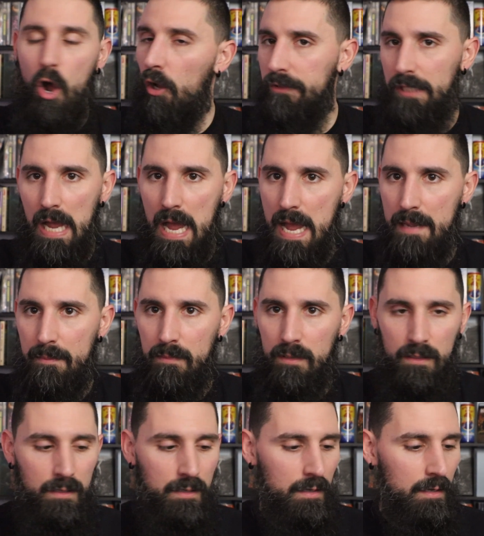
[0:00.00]
all time,
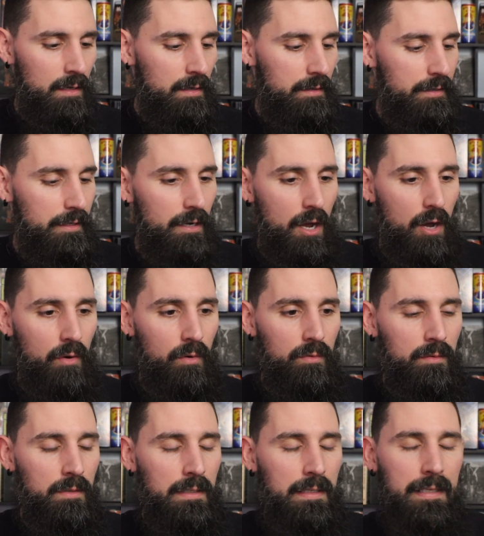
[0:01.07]
you
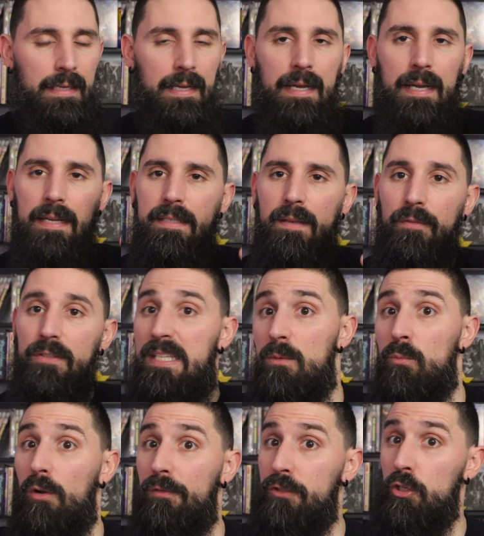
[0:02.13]
know, except for
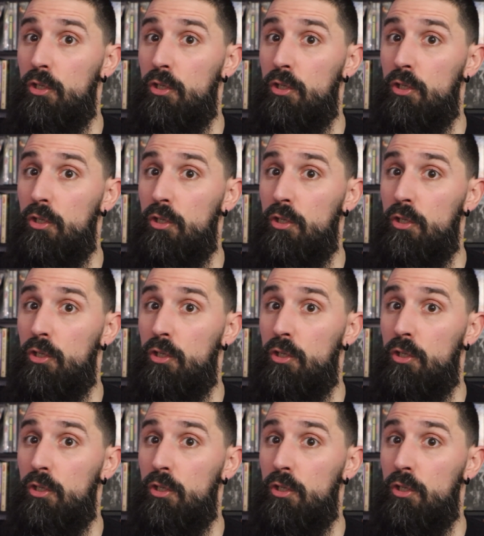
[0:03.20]
Teen Wolf